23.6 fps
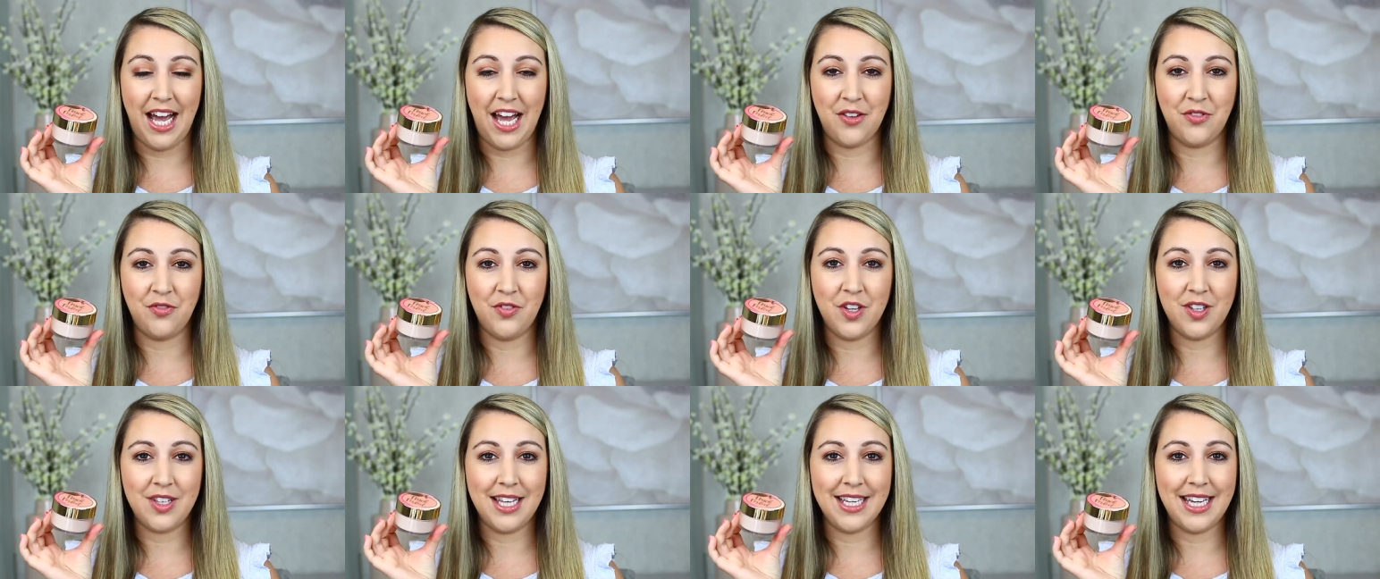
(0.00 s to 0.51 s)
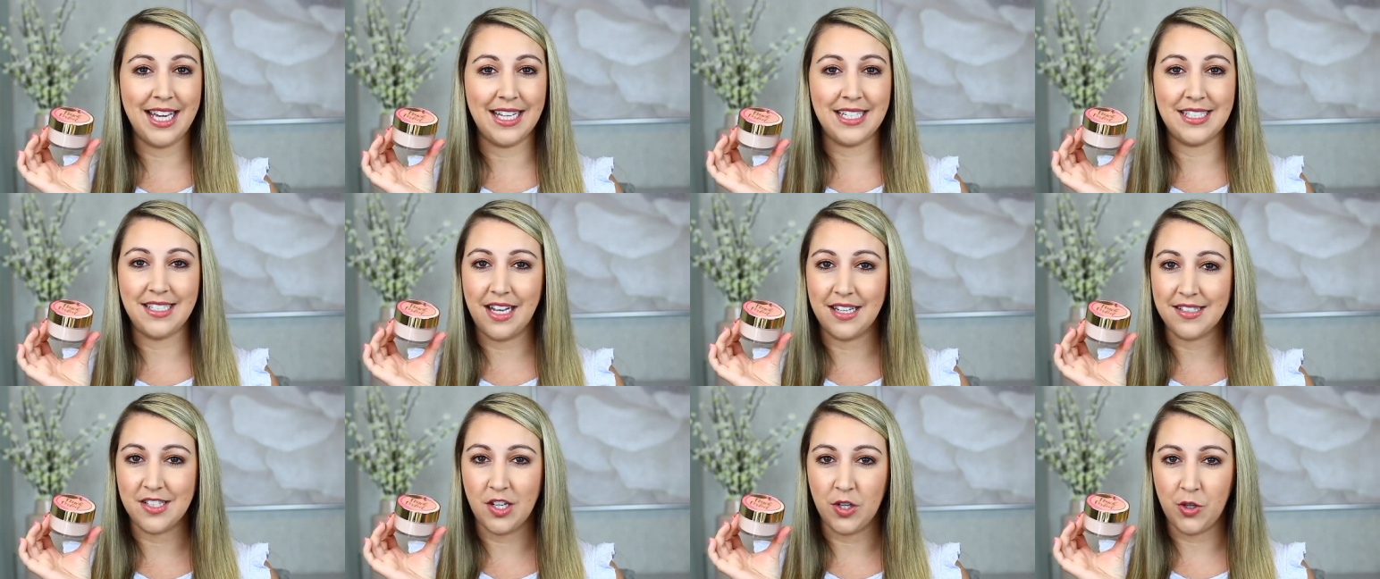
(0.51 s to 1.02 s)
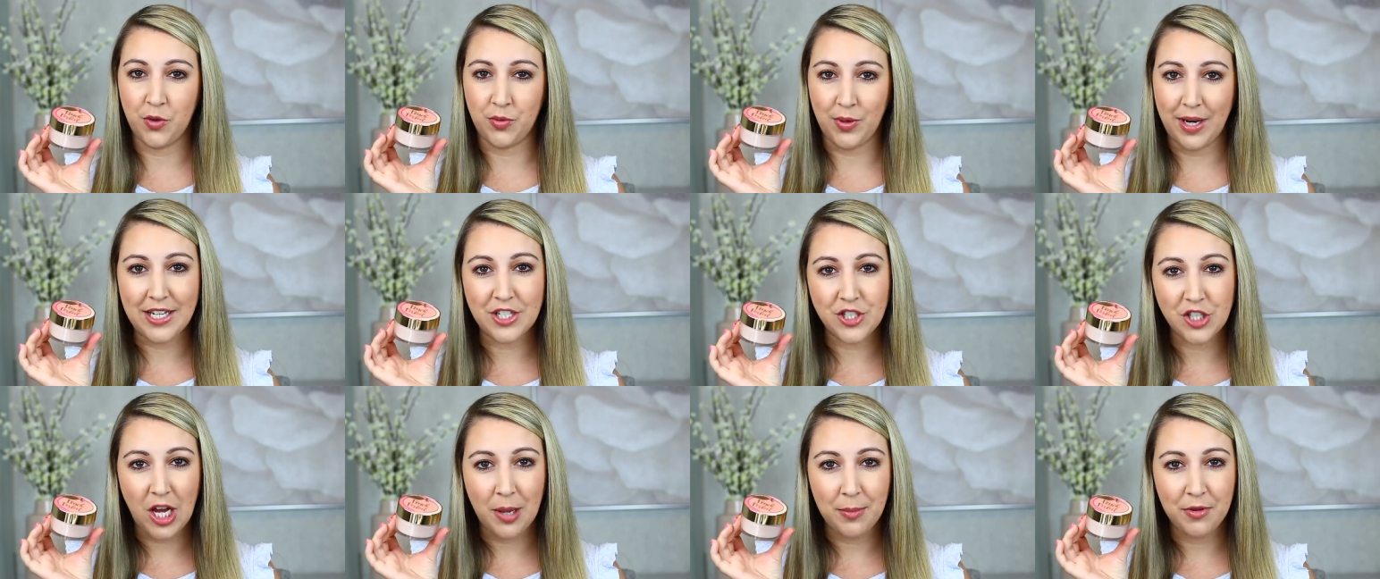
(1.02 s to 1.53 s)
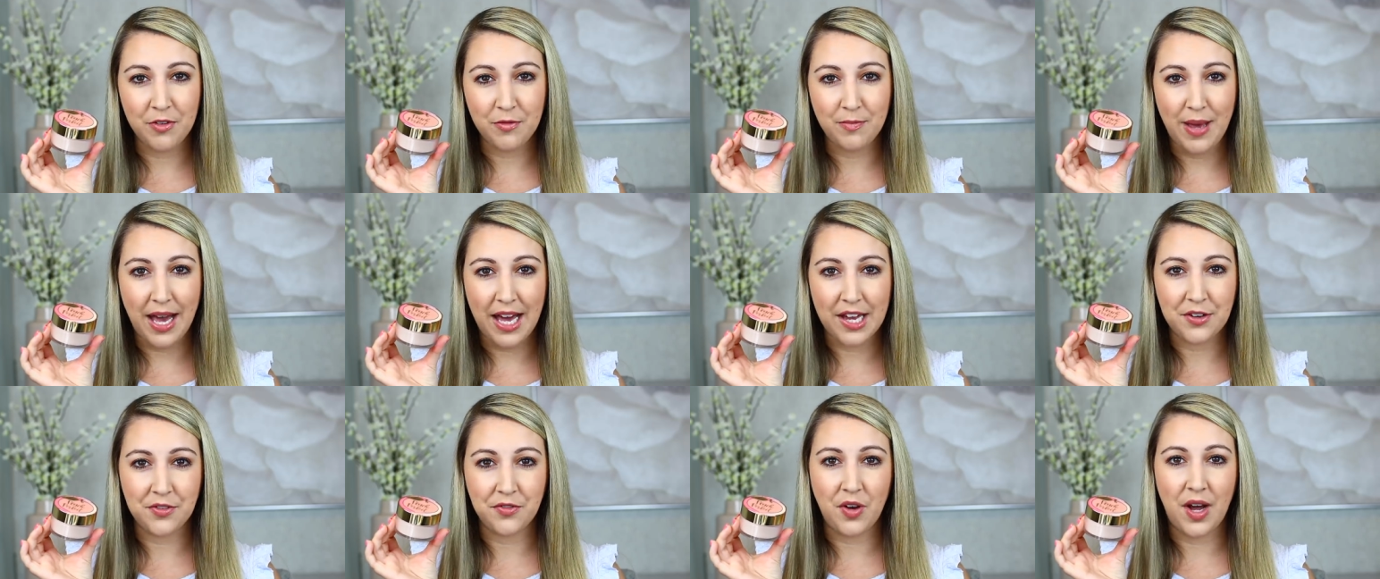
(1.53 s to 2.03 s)
I feel like it does a great job of
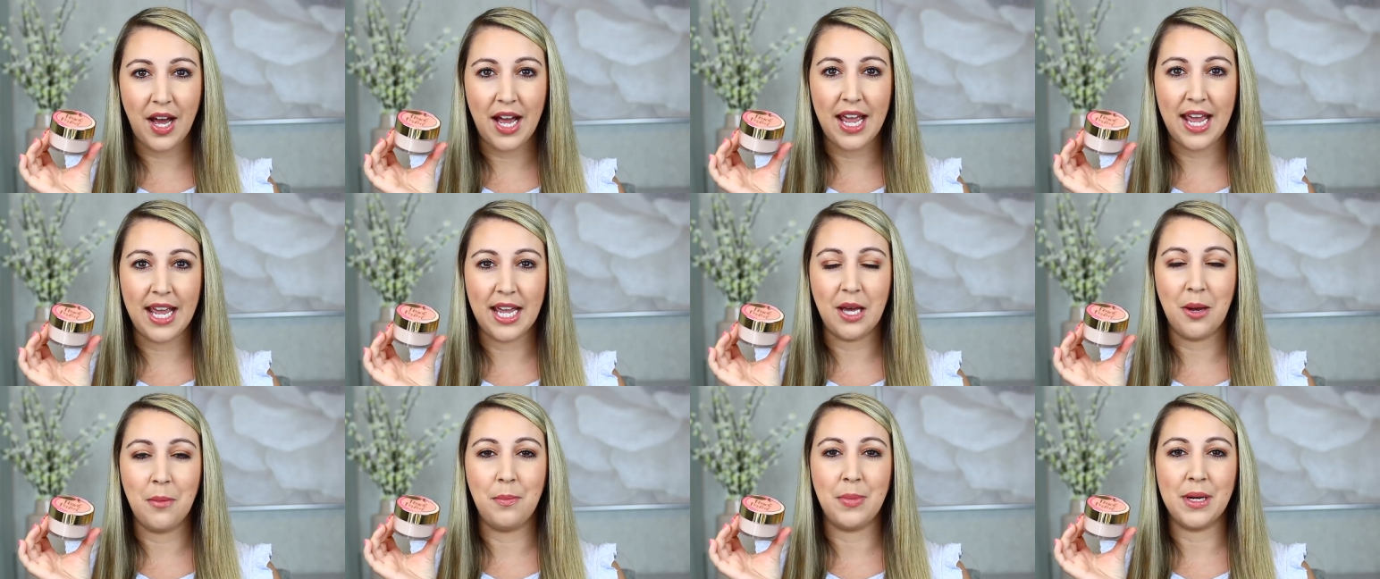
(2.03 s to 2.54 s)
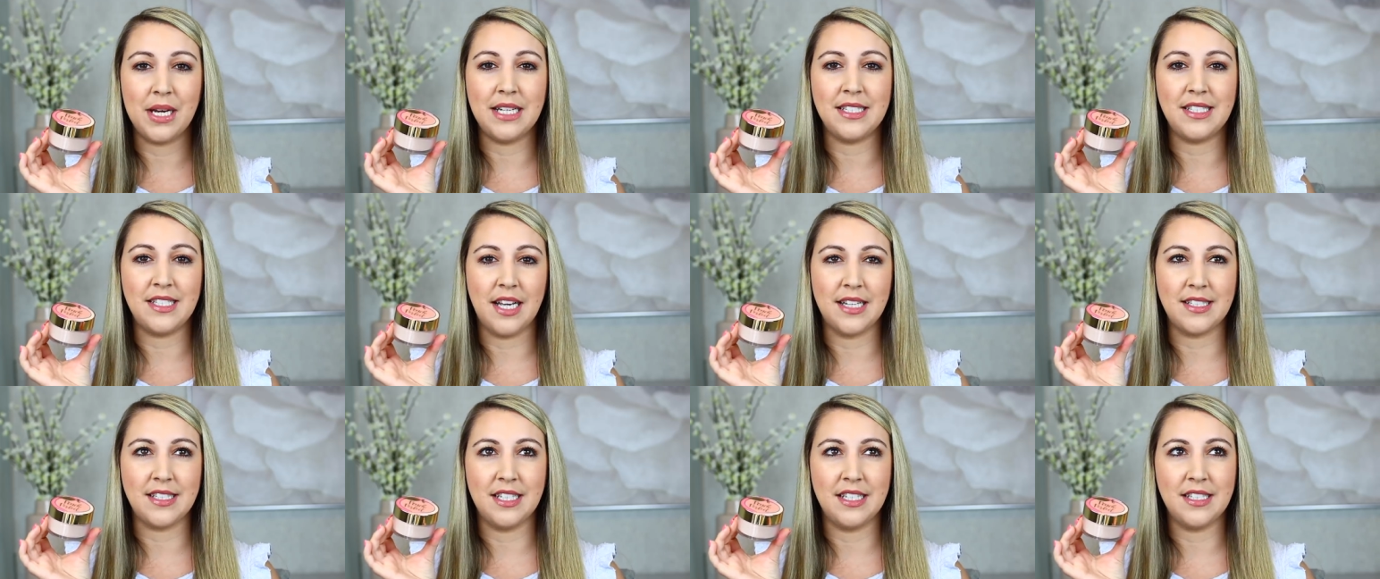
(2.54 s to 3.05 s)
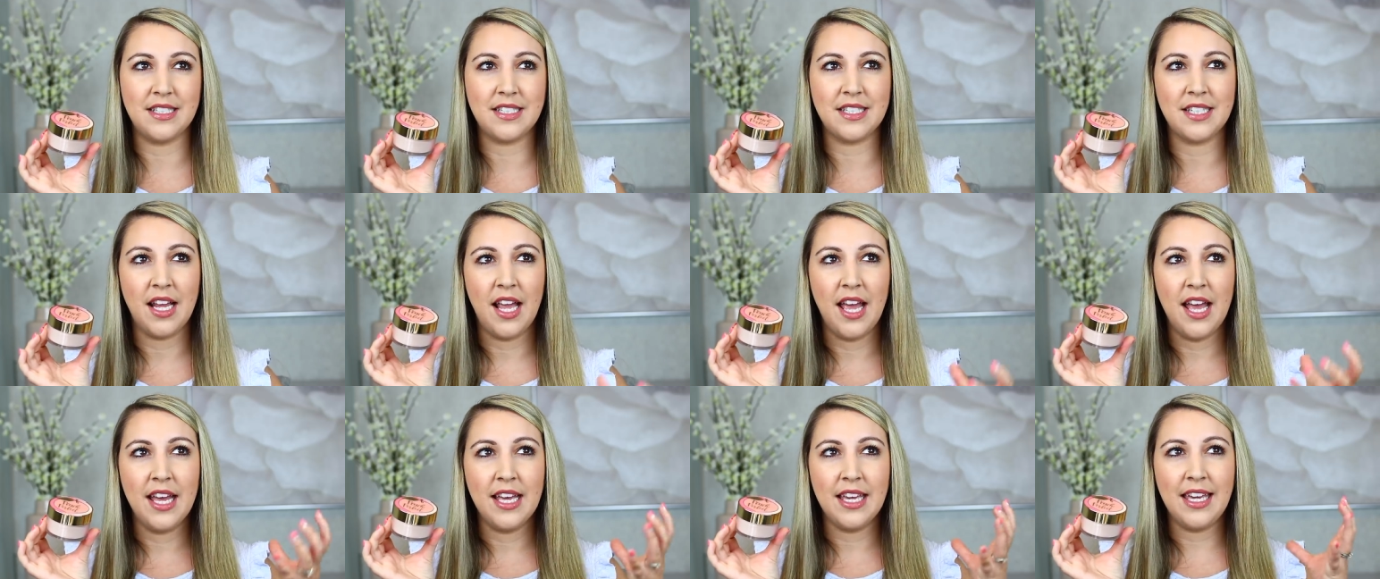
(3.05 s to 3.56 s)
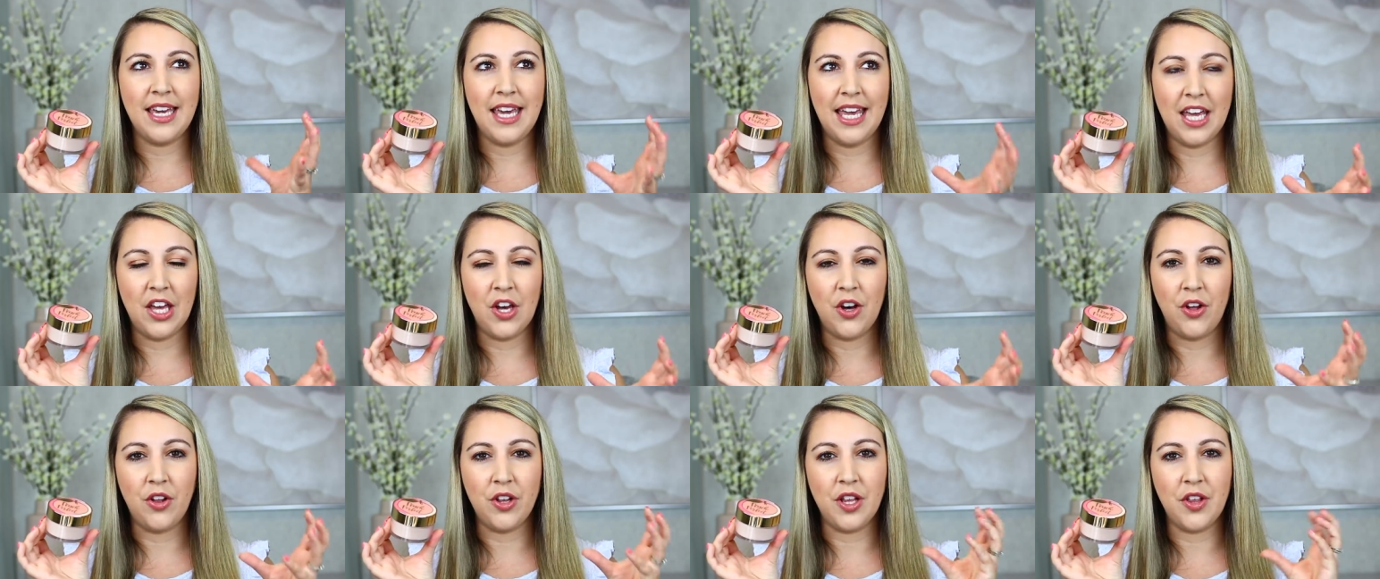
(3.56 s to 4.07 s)
mattifying, but it doesn't
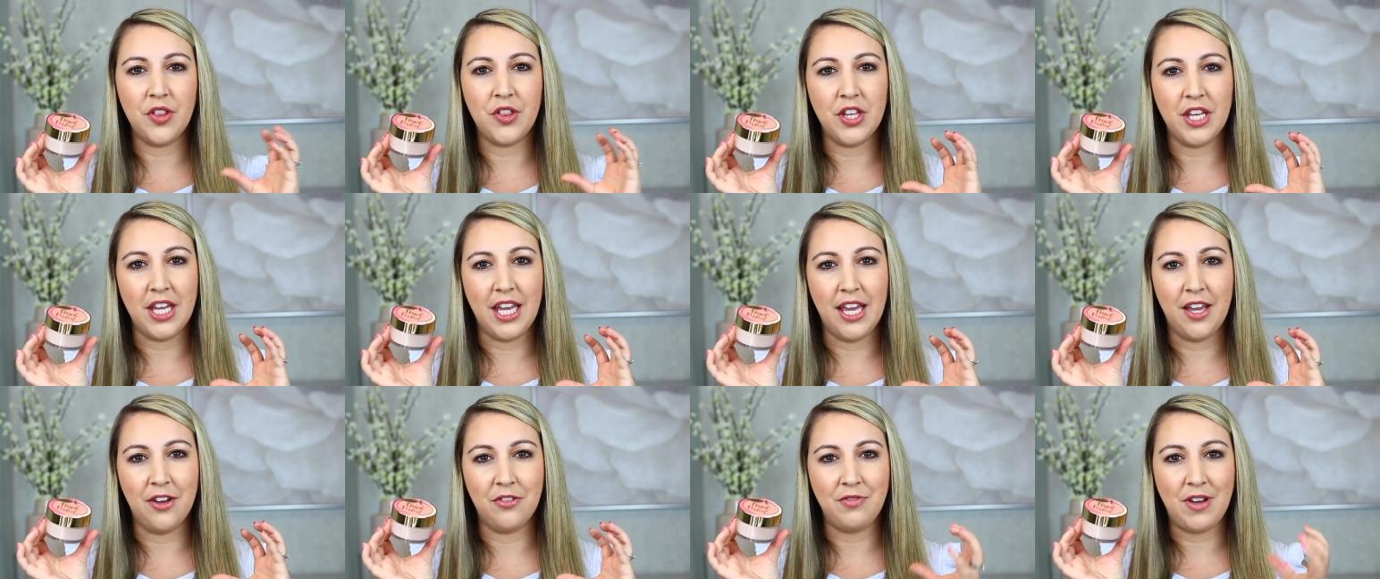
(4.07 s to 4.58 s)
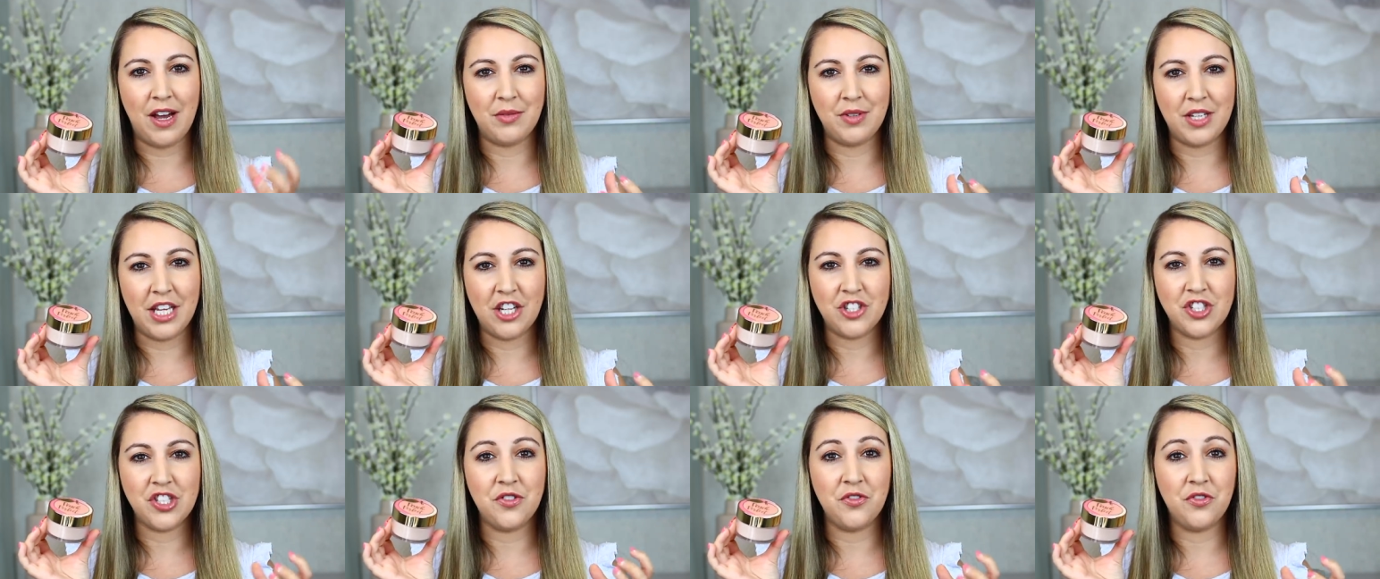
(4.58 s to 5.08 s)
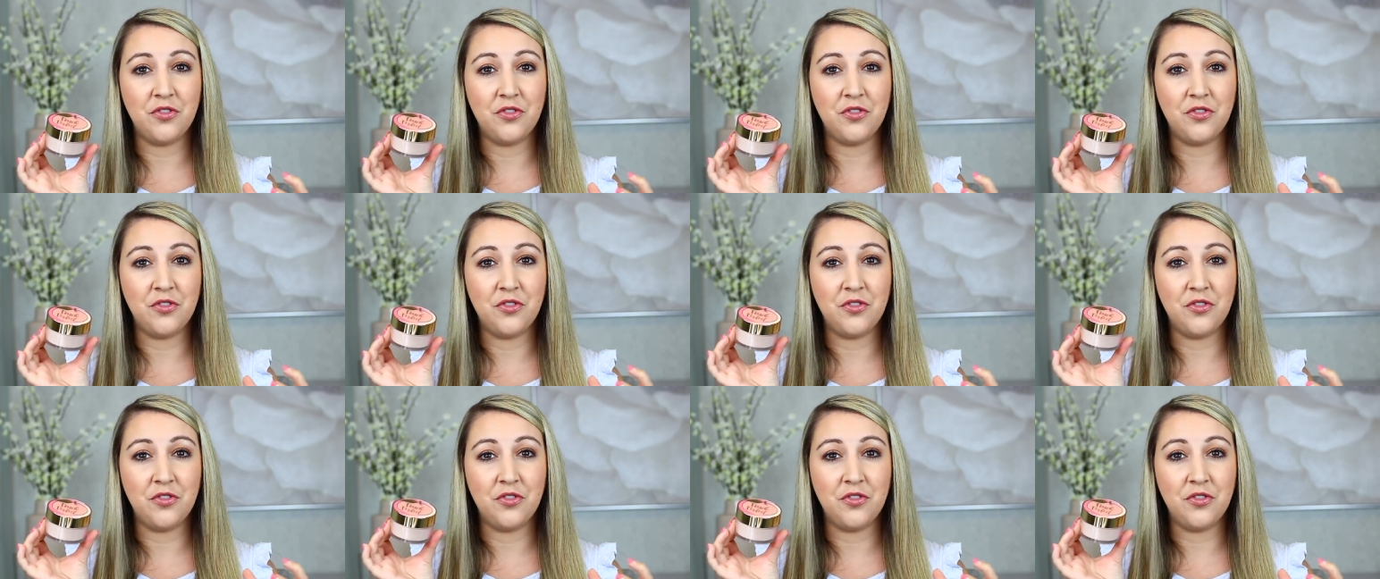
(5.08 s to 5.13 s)
kill the foundation